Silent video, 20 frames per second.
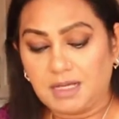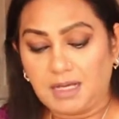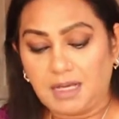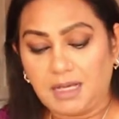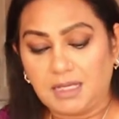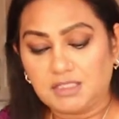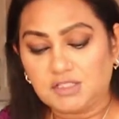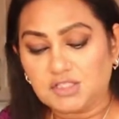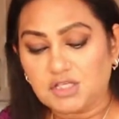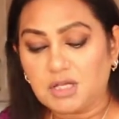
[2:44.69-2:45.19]

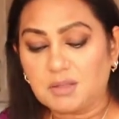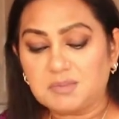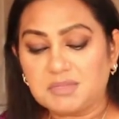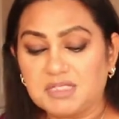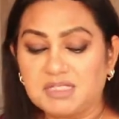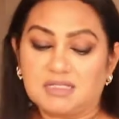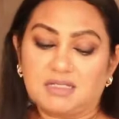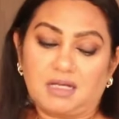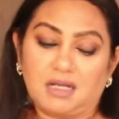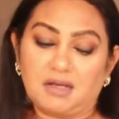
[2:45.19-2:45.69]
I chopped
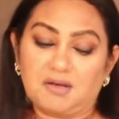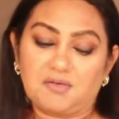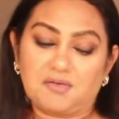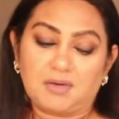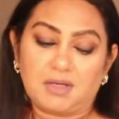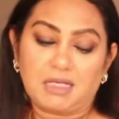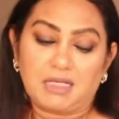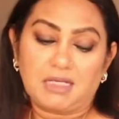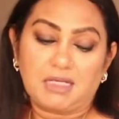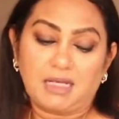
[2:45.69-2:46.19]
it not
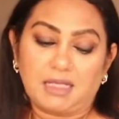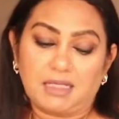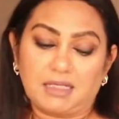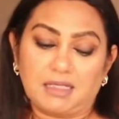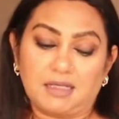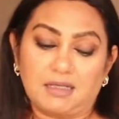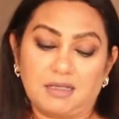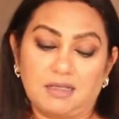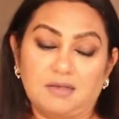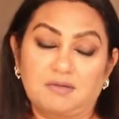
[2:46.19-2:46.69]
really
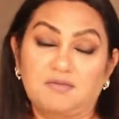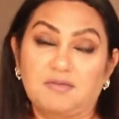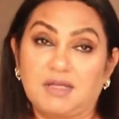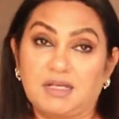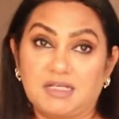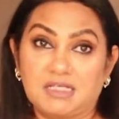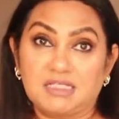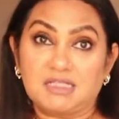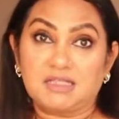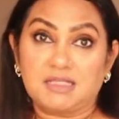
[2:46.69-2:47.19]

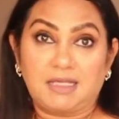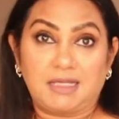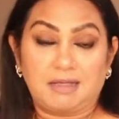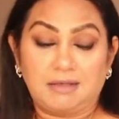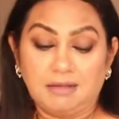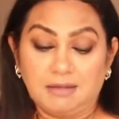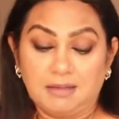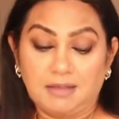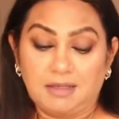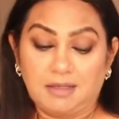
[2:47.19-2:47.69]
very
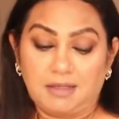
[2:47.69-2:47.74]
thin,